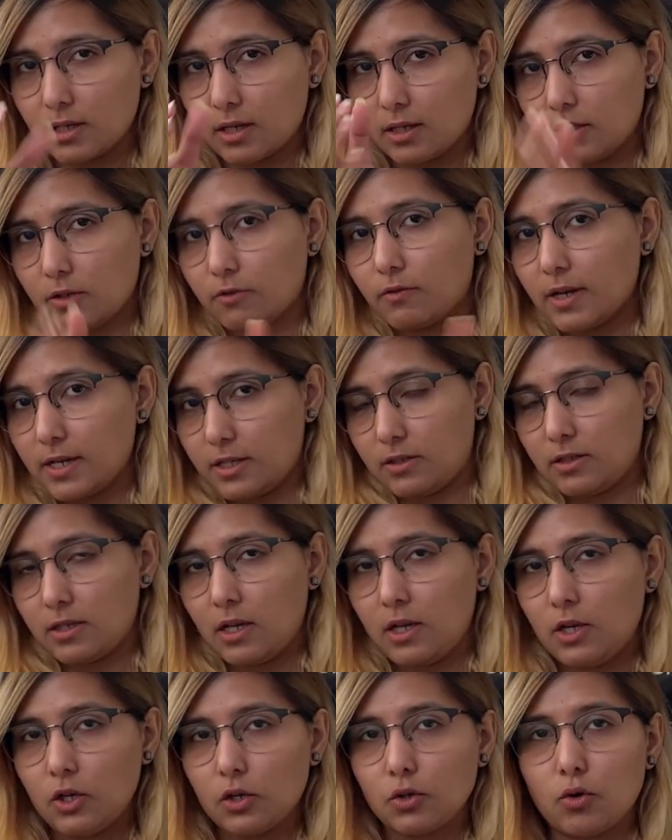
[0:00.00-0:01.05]
otherwise,
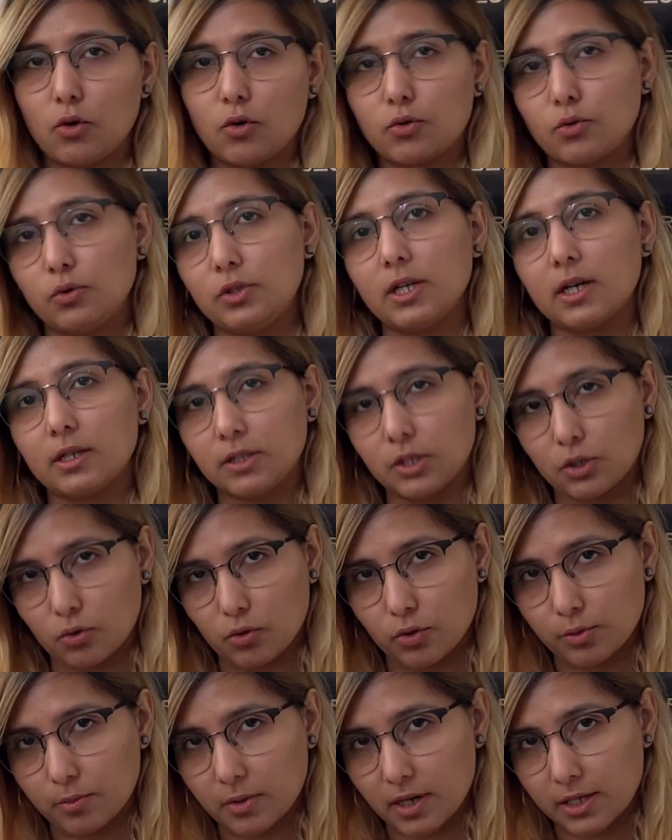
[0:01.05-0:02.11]
go to the other
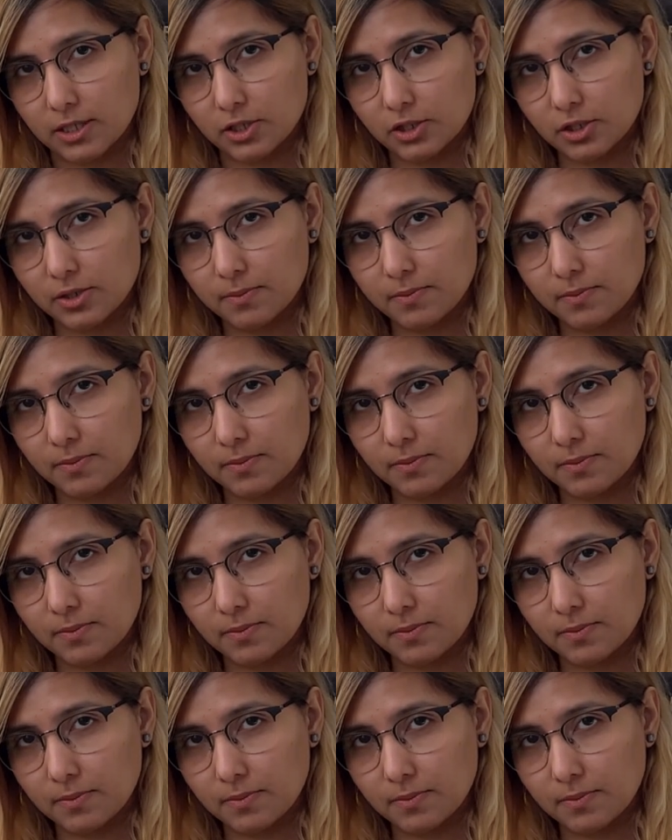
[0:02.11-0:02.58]
code branch.